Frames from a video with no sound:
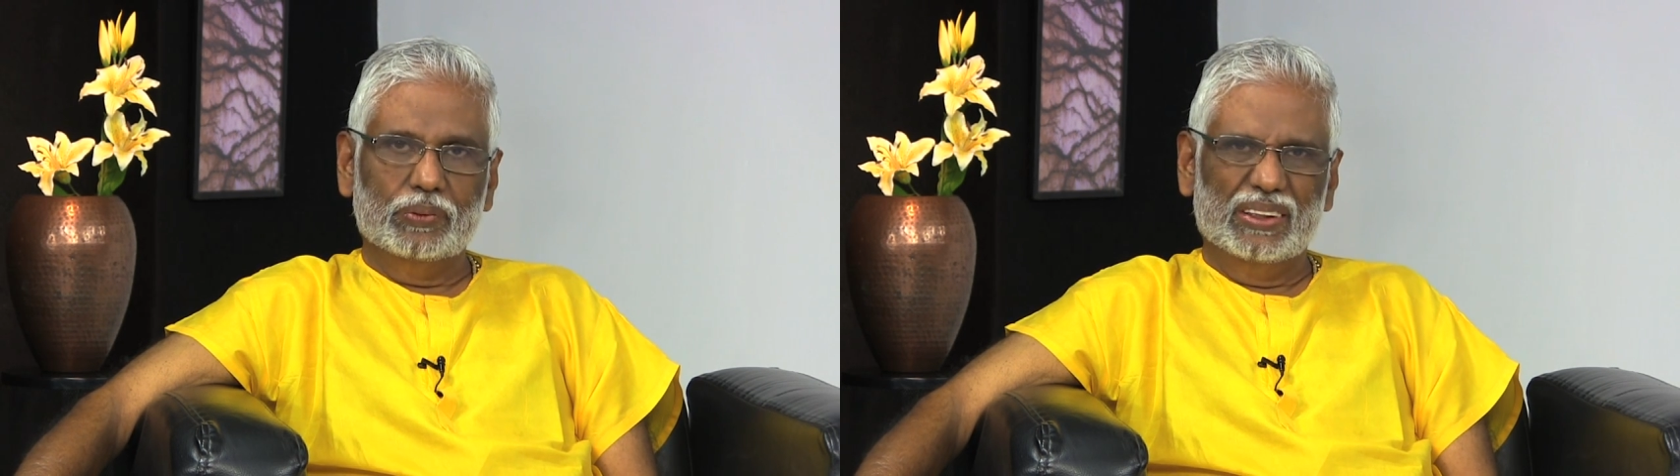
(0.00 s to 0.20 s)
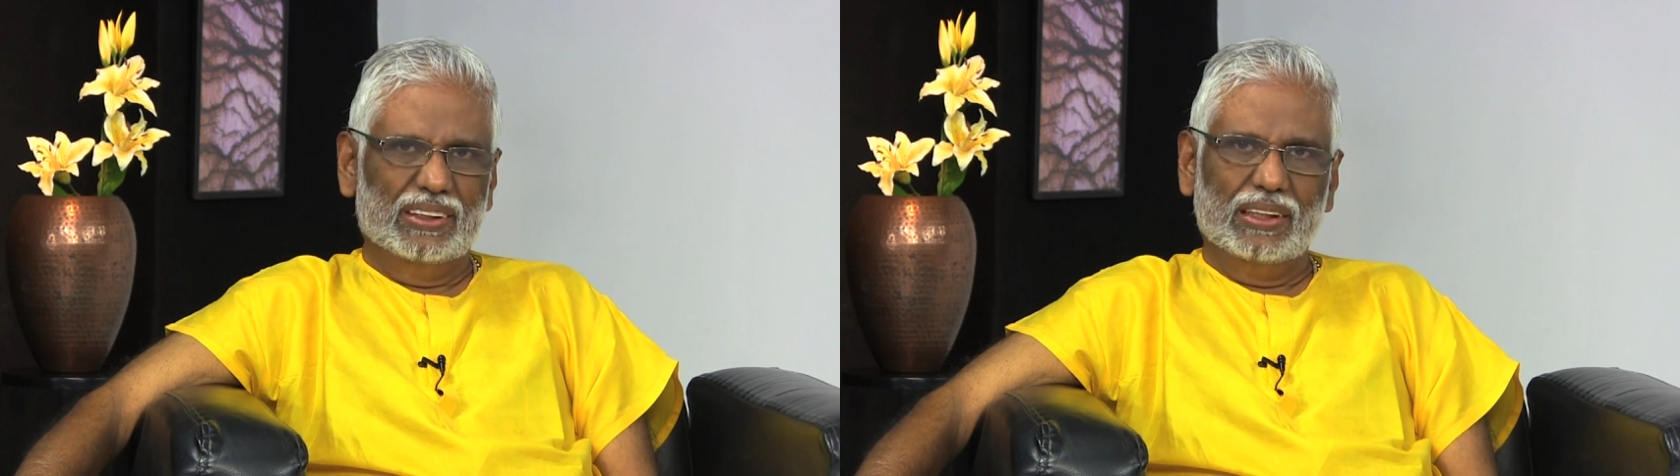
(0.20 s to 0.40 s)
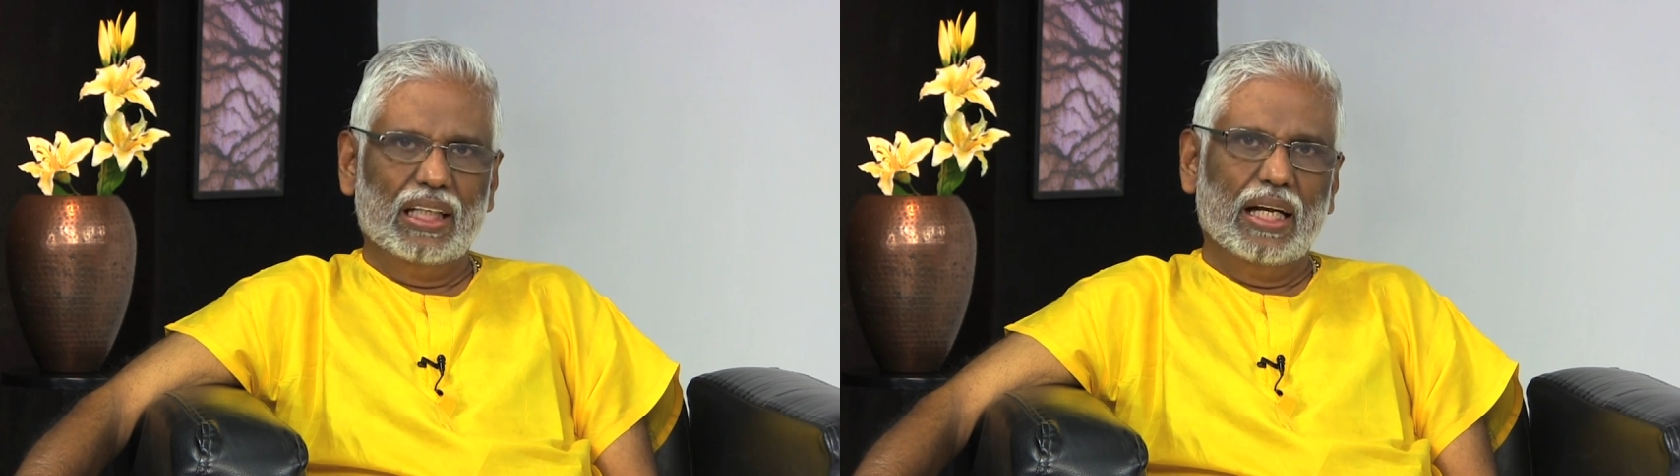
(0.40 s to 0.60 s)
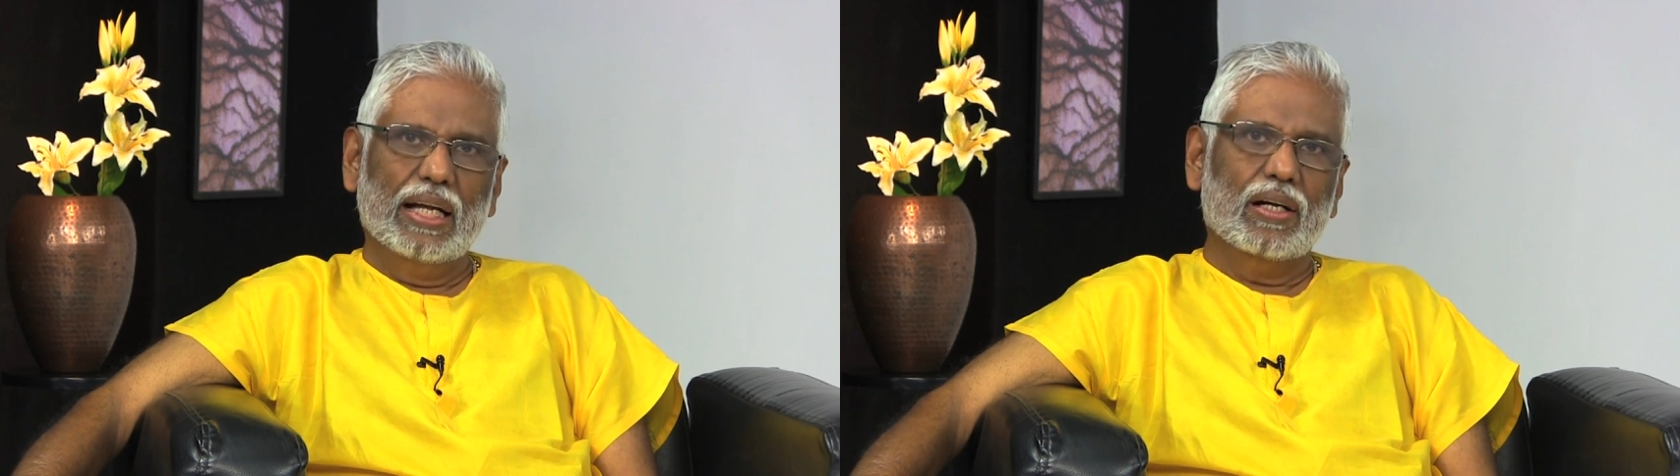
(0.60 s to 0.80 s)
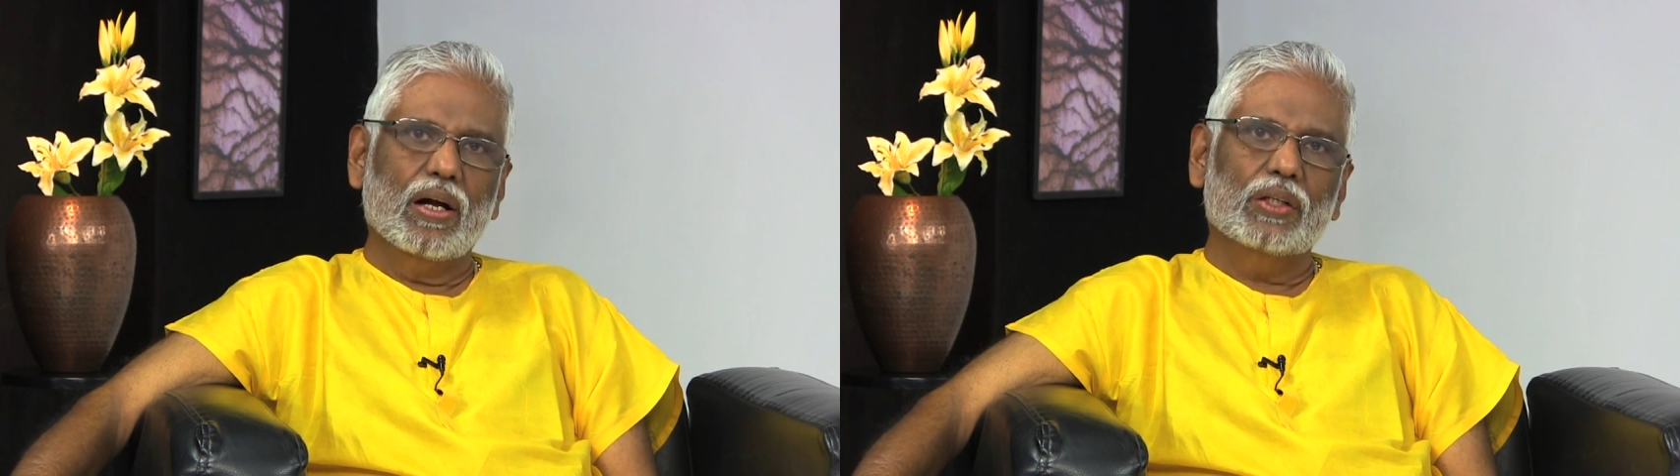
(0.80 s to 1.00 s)
This is a
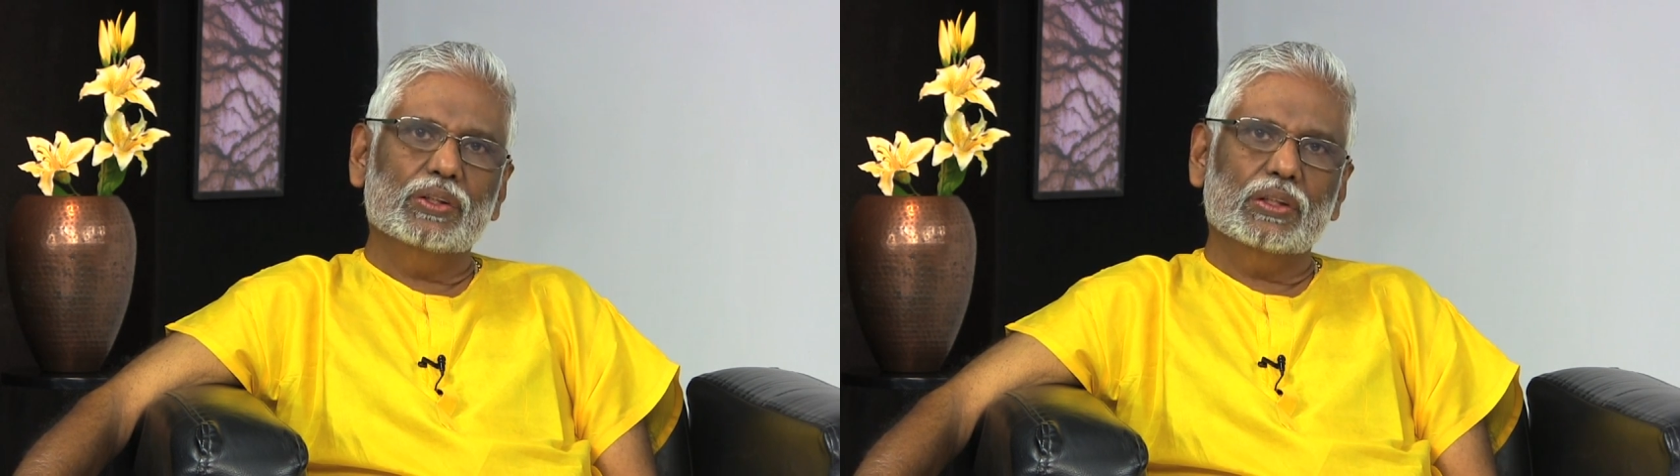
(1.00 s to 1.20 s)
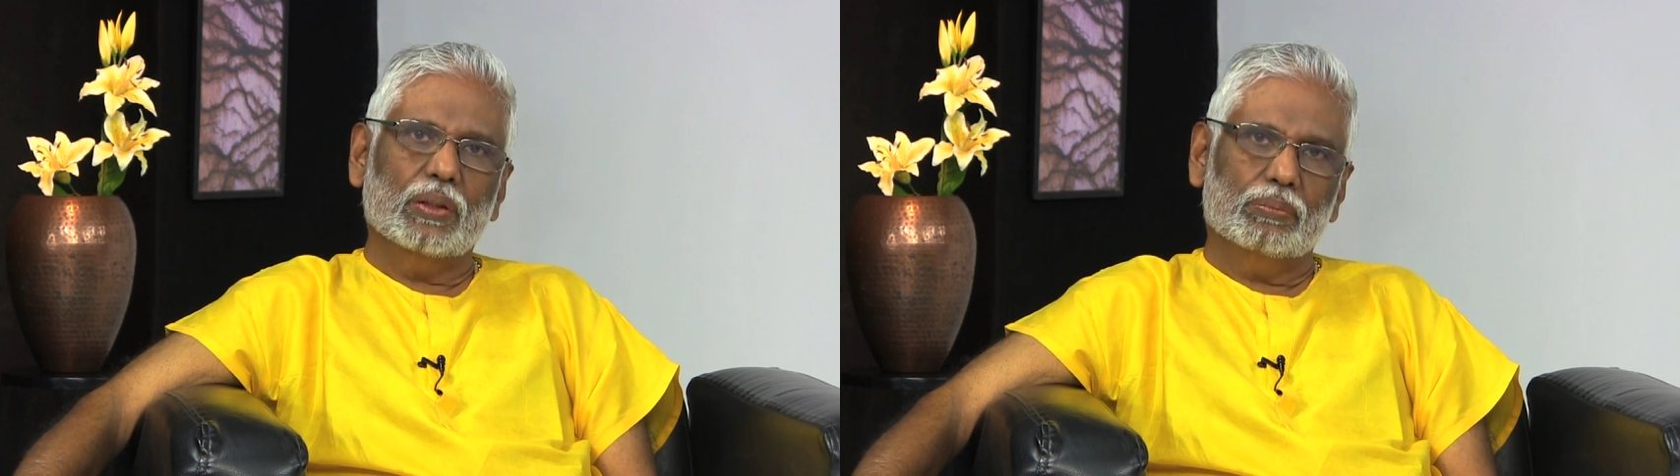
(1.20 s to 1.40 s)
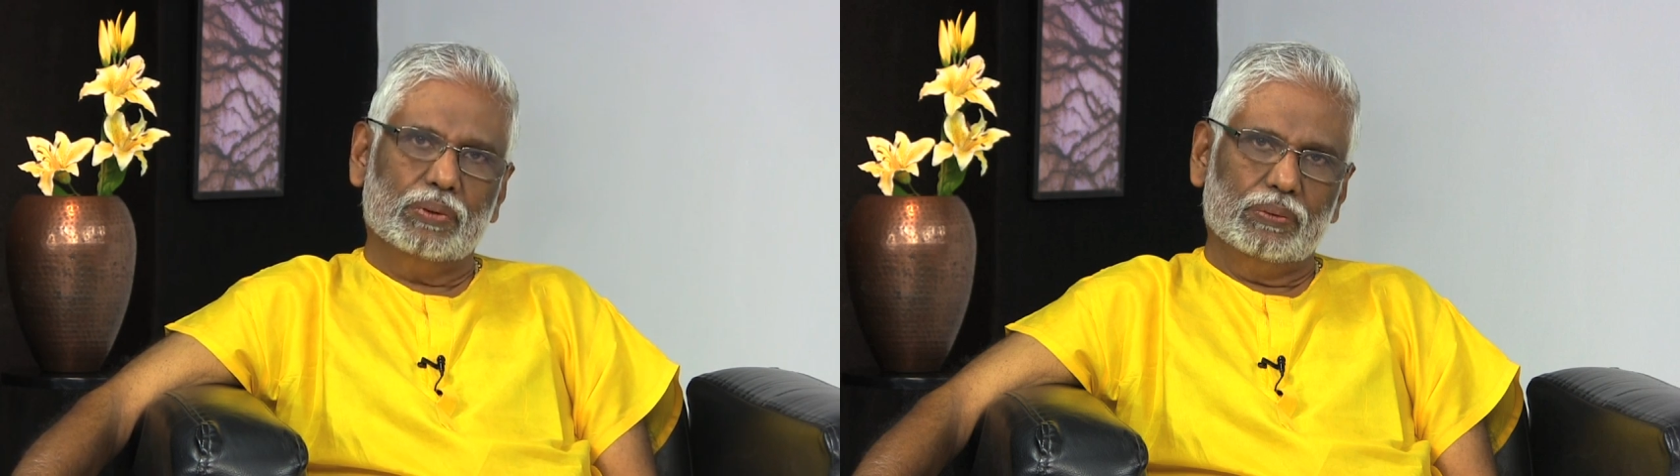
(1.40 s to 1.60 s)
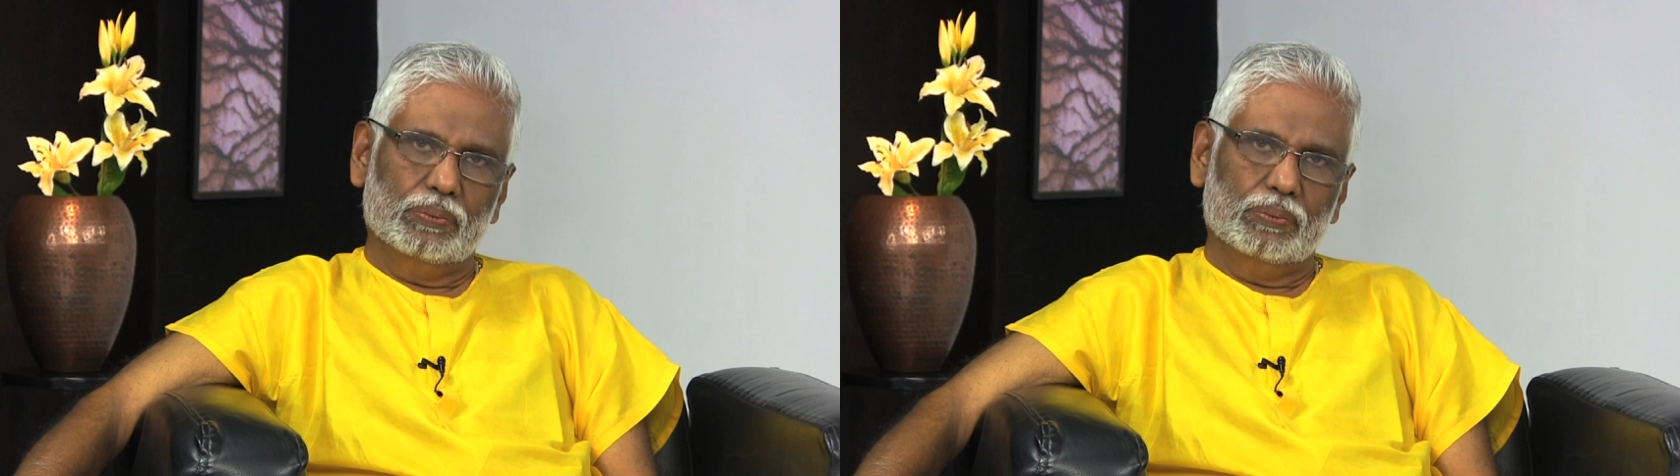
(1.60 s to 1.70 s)
great concept.